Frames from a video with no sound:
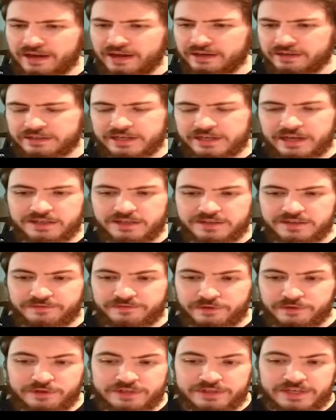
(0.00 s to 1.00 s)
a chance to
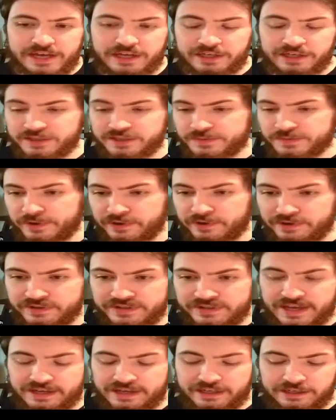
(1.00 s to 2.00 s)
firsthand
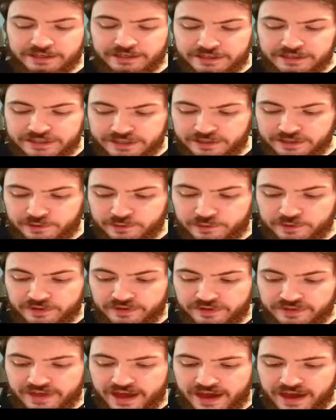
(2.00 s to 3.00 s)
experience that in dealing
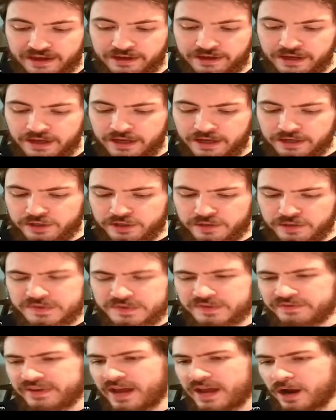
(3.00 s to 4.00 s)
with that, in
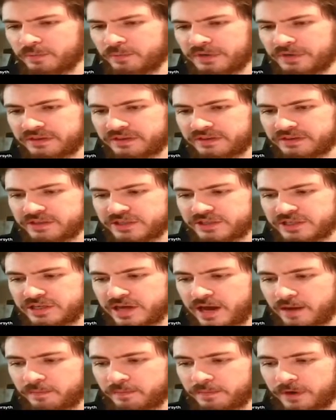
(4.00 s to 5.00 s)
terms of now being the
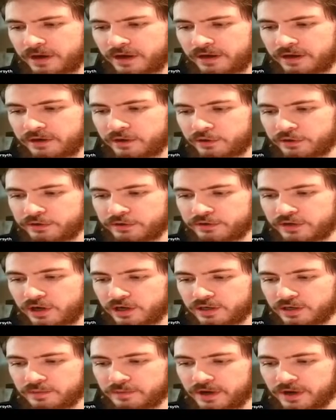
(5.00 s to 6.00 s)
GM, I know you
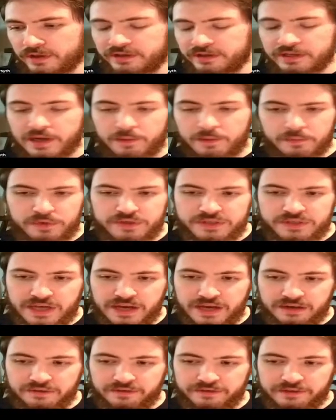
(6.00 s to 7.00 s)
talked about the numbers
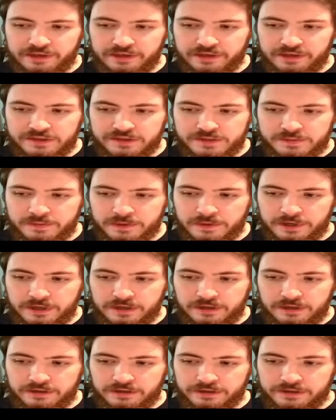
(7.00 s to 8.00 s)
side of things,
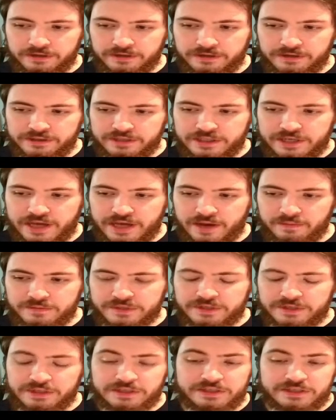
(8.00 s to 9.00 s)
but the GM
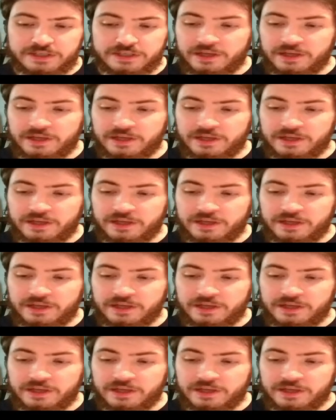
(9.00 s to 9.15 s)
is going to still